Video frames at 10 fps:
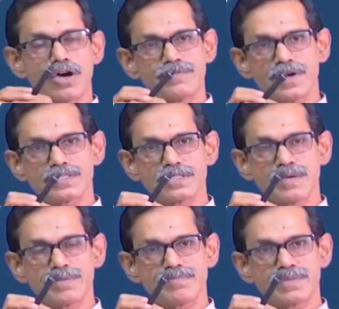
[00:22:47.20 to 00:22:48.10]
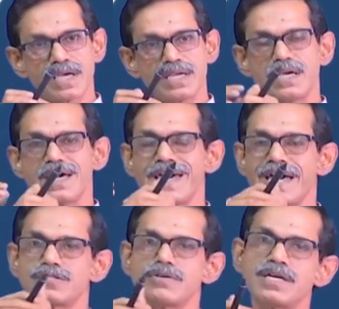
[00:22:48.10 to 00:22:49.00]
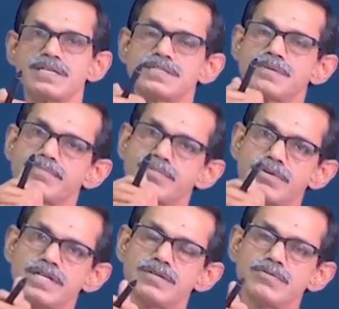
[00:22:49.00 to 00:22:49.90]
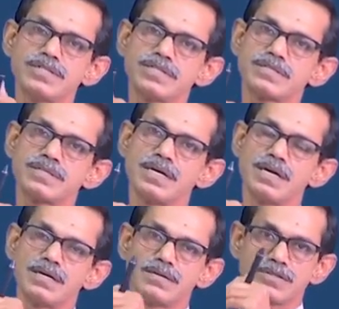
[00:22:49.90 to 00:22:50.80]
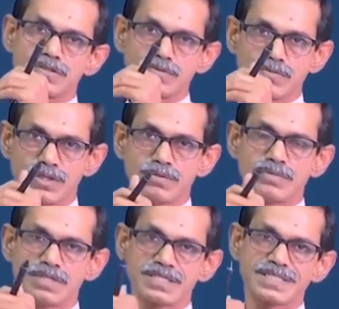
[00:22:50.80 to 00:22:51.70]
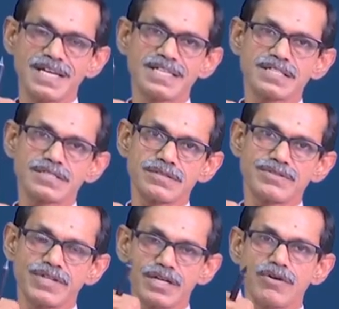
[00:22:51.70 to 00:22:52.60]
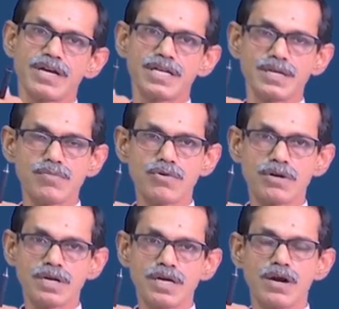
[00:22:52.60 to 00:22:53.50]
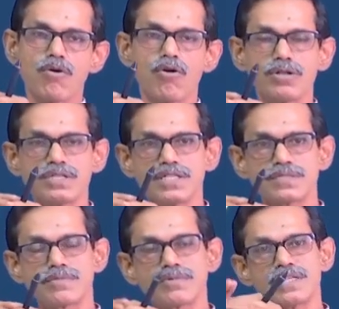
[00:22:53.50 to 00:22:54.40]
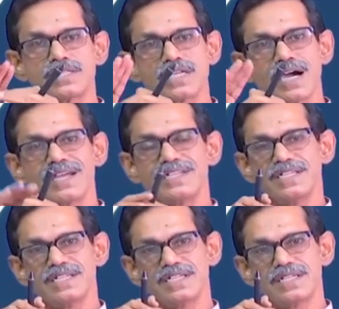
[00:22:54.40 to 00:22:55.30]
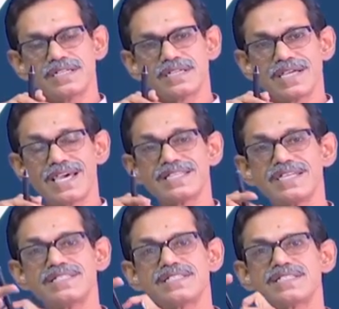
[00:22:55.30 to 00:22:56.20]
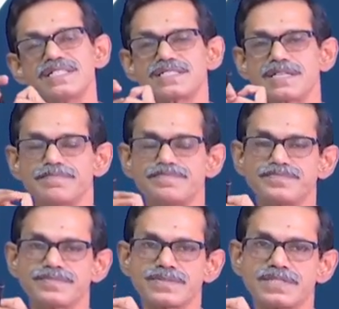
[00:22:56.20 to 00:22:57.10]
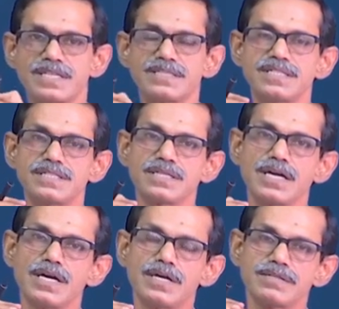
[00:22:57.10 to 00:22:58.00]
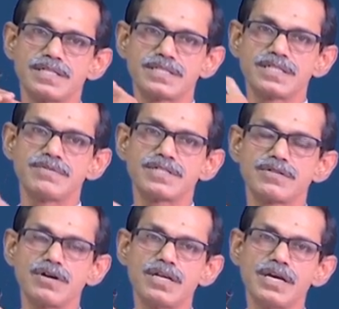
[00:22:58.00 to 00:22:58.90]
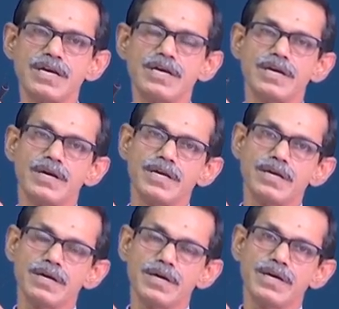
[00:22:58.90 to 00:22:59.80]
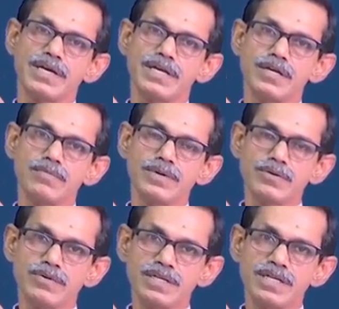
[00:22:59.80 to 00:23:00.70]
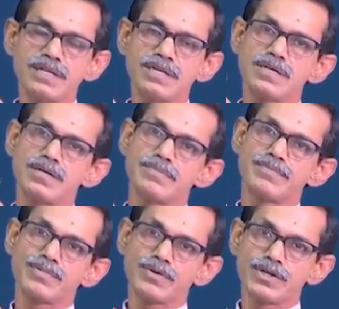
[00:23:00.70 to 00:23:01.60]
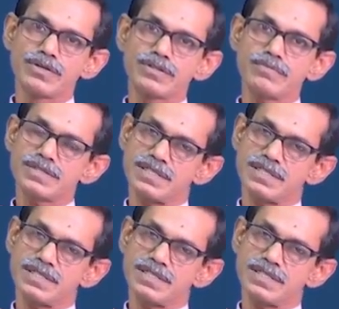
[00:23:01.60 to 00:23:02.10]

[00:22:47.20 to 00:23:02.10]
non-functional peptide as well as the protein which is the cell does not require anymore, all these proteins are degraded and there is a system, and this system is called ubiquitin proteasome